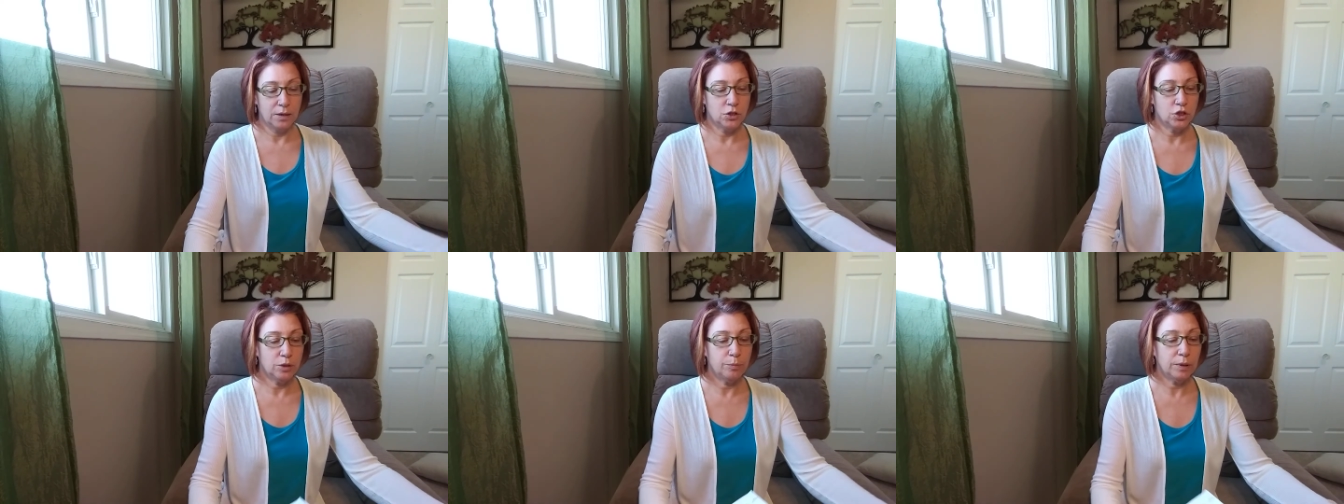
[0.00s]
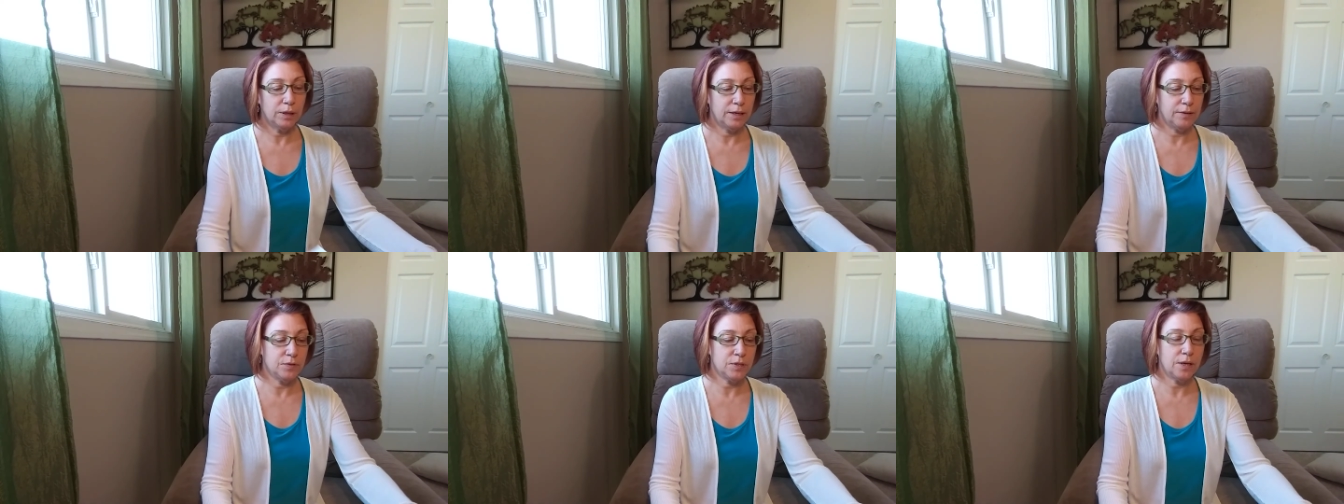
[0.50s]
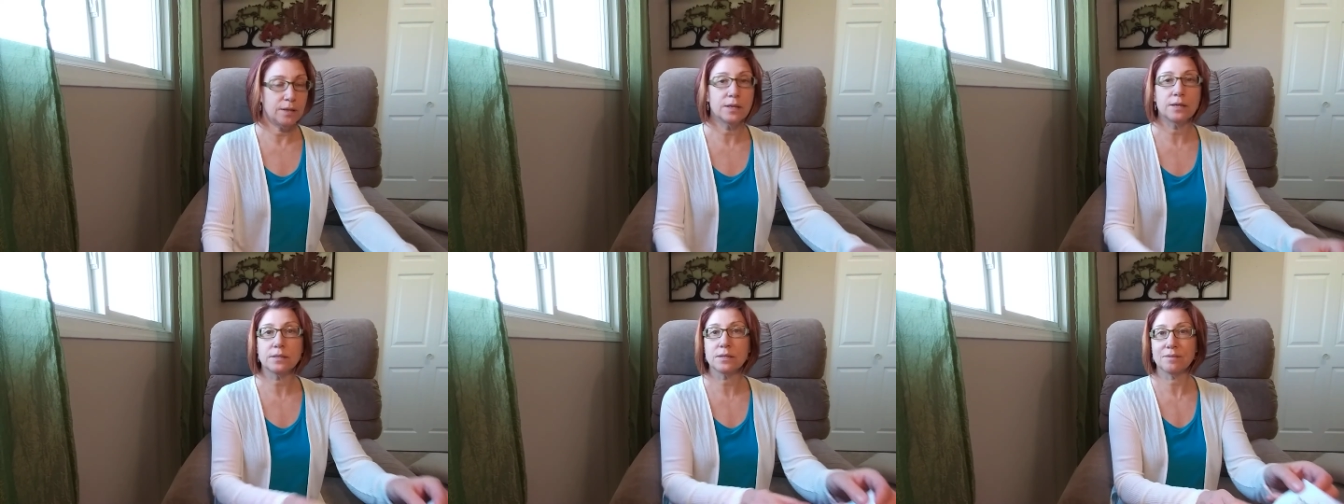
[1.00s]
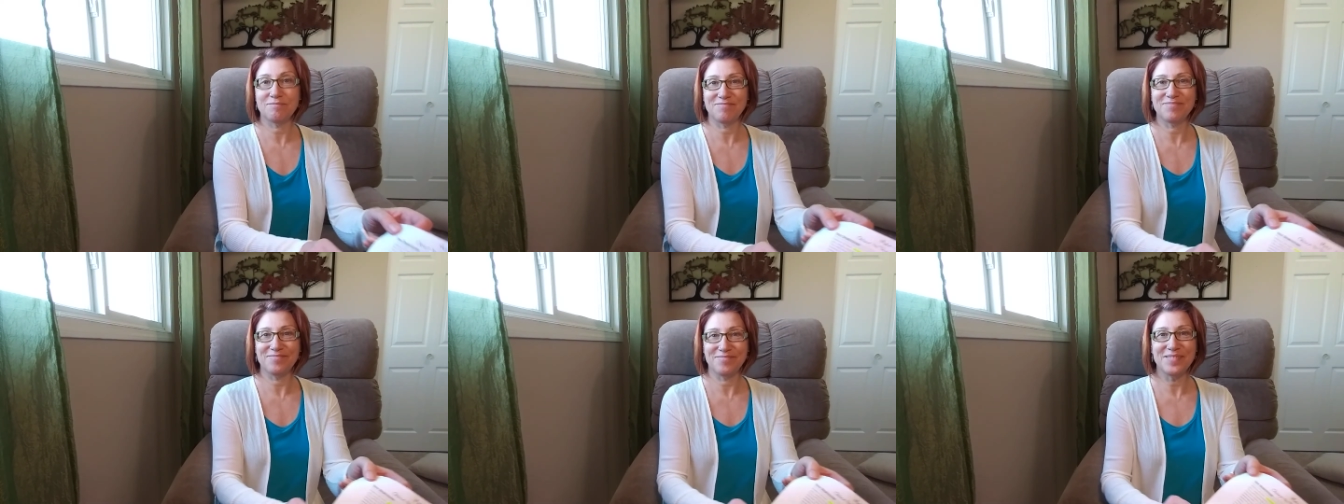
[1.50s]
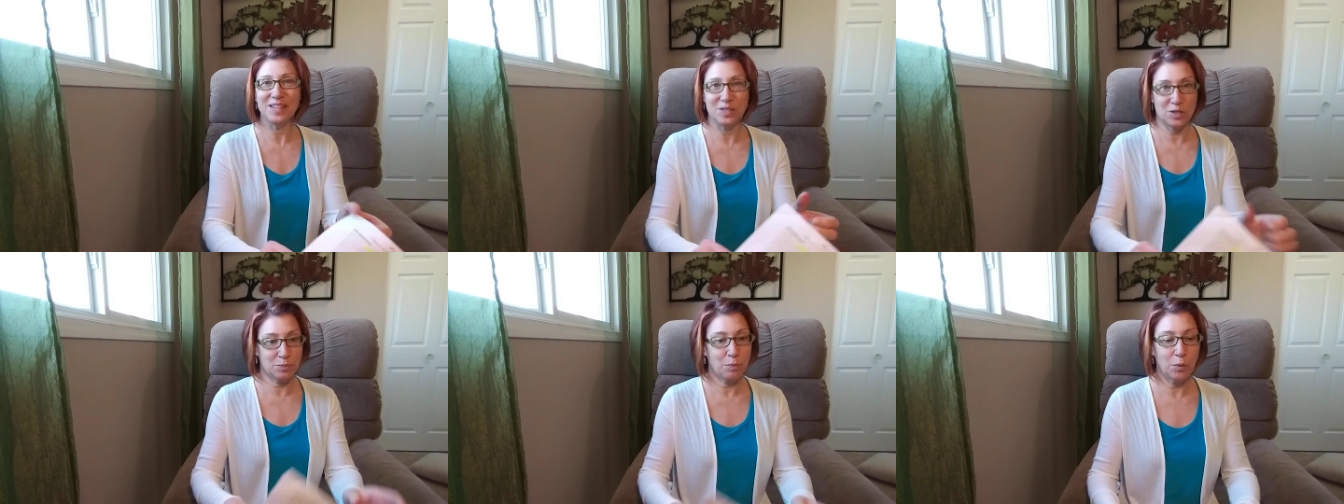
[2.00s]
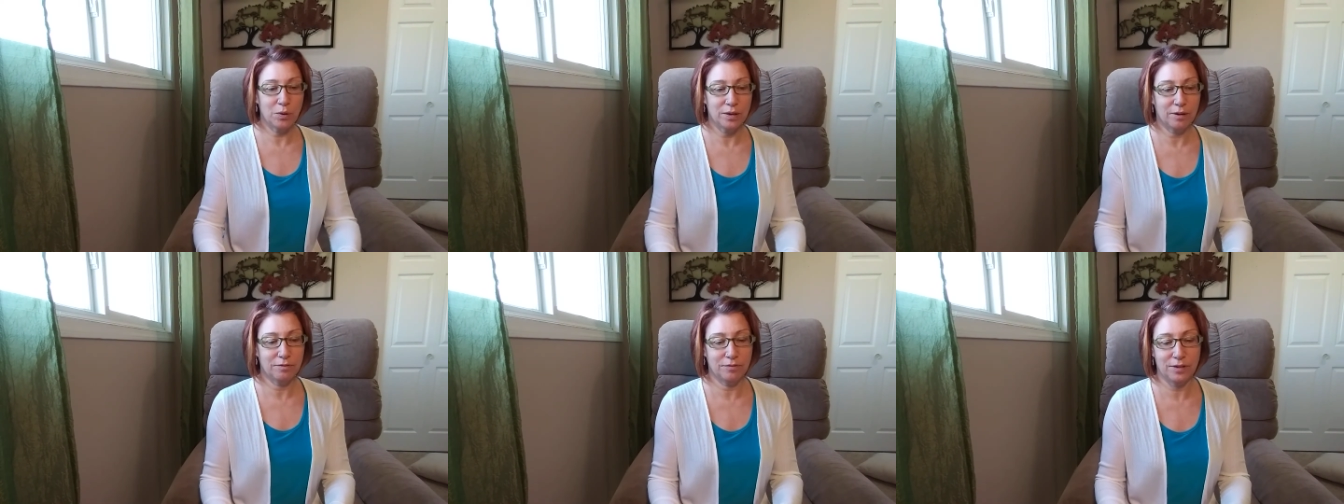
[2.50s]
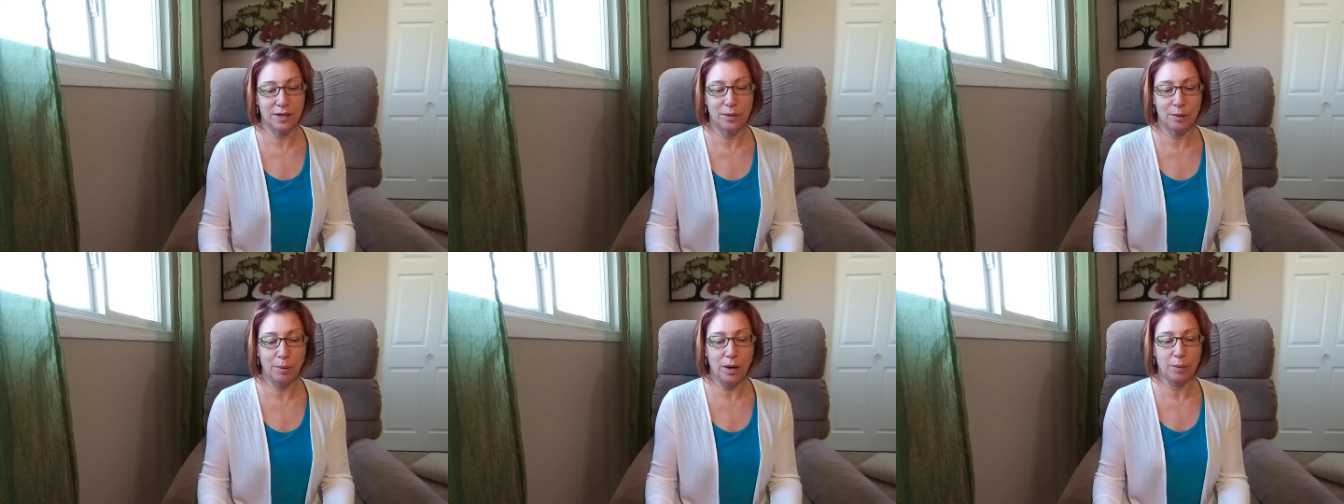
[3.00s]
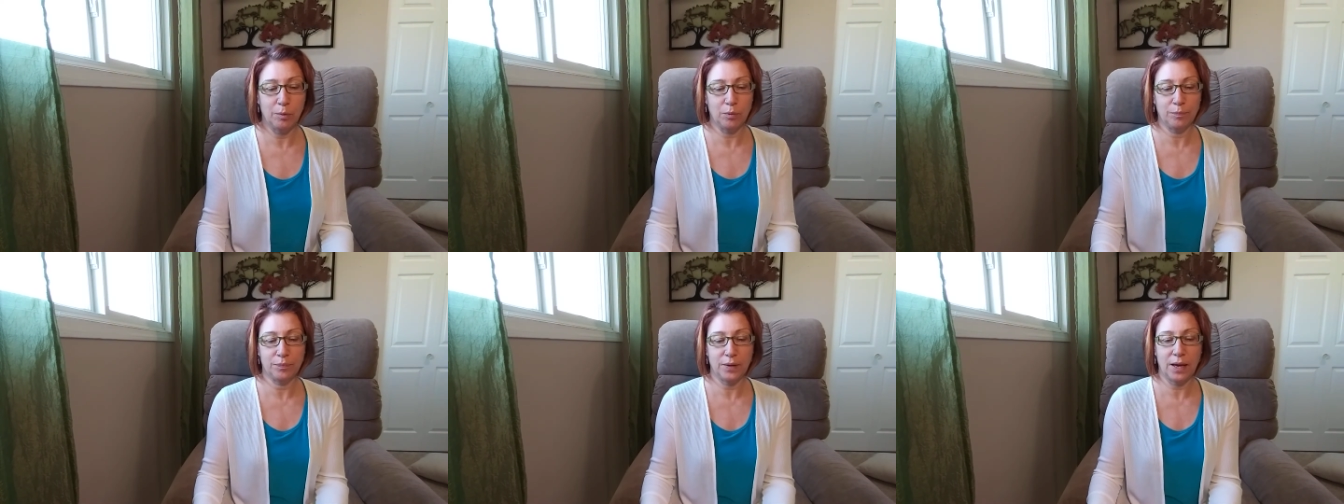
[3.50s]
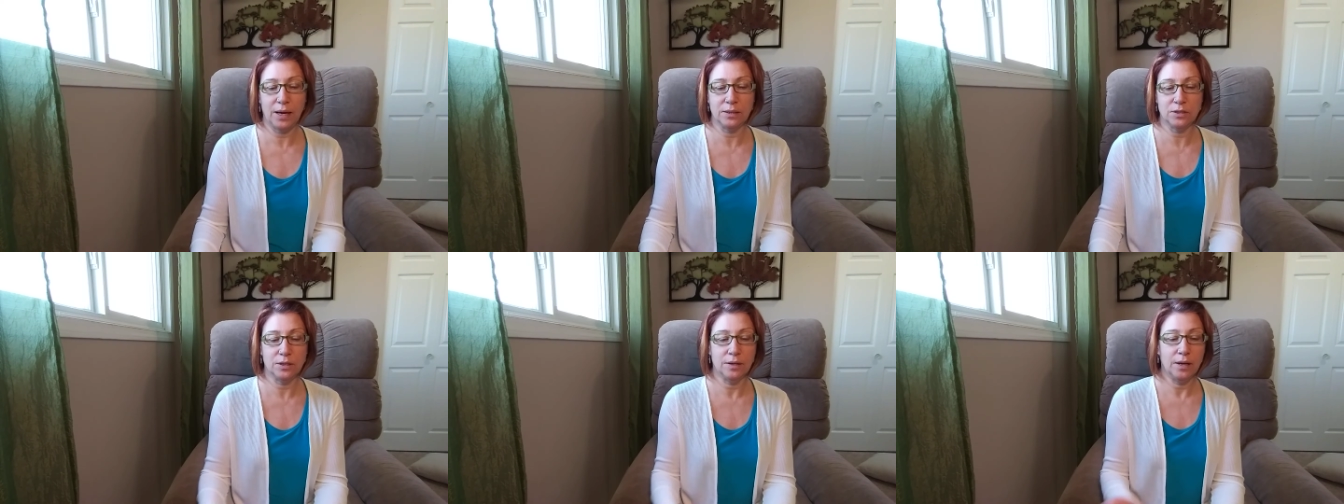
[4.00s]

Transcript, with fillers: she believes that this is spoken of in the Bible and